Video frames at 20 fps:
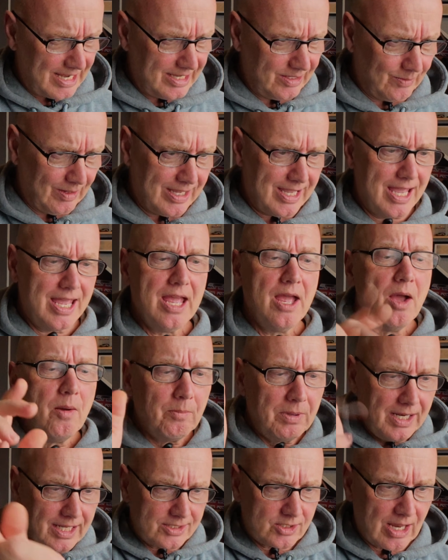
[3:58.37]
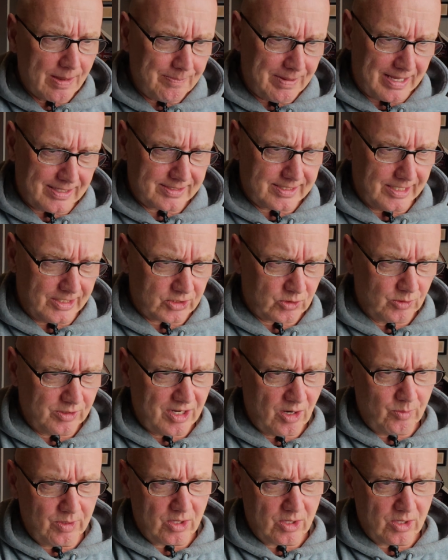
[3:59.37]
Anyway, but let's get back to this. So now